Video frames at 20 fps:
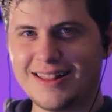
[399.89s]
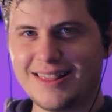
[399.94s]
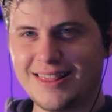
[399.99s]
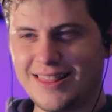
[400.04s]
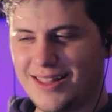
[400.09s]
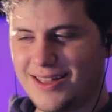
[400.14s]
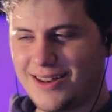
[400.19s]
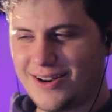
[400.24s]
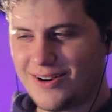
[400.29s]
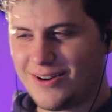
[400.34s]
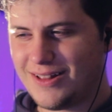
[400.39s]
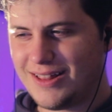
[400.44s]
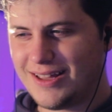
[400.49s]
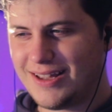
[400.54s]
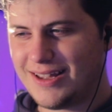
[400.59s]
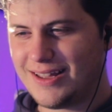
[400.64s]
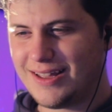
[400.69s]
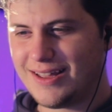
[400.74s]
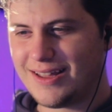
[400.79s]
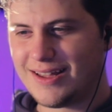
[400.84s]

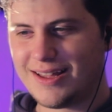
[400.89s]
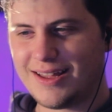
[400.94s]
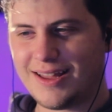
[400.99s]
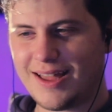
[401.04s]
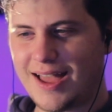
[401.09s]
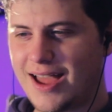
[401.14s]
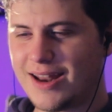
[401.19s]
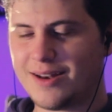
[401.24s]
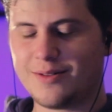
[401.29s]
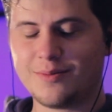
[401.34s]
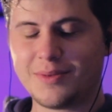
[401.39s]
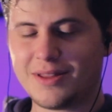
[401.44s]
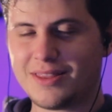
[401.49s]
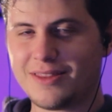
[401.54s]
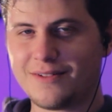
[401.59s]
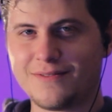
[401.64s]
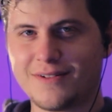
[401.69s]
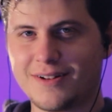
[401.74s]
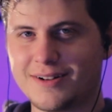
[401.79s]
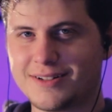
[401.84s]
Literally, it had to have
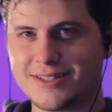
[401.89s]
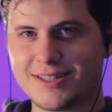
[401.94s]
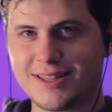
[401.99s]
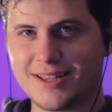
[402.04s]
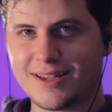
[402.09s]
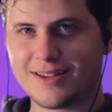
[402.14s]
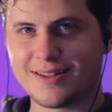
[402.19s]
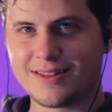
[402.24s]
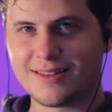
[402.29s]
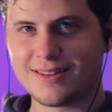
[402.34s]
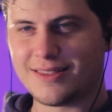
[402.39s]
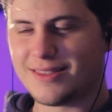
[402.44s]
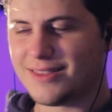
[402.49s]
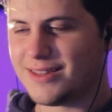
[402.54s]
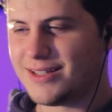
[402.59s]
been the funnest thing.